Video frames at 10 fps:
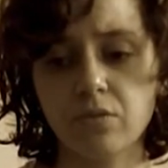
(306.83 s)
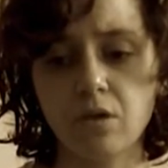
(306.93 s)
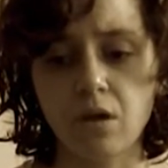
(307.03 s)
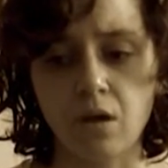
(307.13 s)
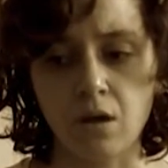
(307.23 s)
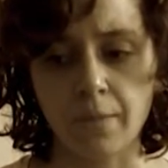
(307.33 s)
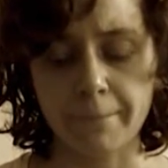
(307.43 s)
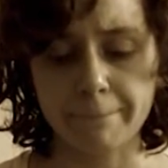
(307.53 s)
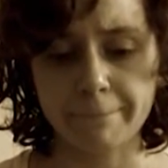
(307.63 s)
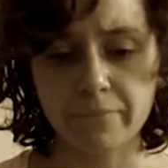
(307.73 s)

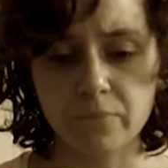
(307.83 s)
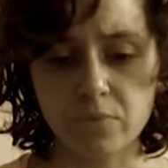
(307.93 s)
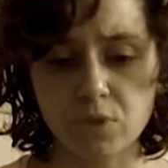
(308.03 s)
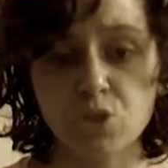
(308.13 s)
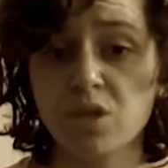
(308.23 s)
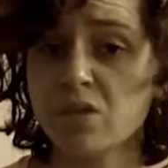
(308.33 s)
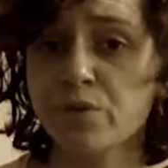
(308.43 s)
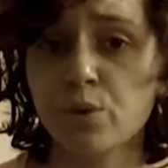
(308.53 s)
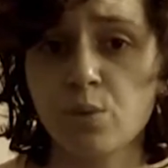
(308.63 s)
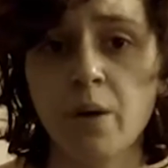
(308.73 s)
to give
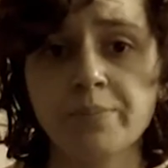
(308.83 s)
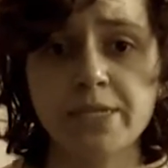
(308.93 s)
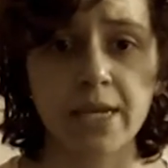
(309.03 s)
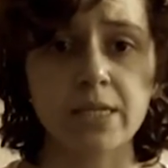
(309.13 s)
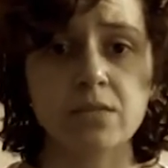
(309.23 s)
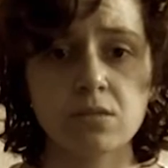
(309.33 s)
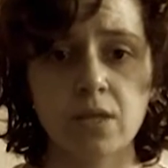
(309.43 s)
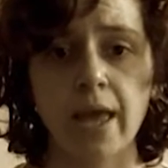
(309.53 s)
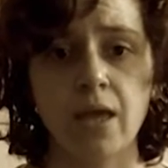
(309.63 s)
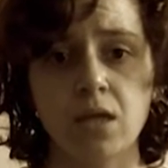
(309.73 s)
you updates
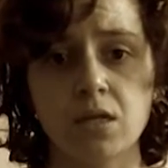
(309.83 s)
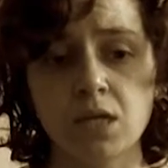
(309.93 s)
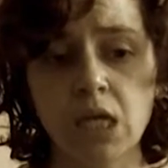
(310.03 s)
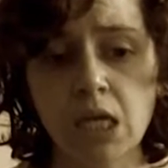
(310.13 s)
and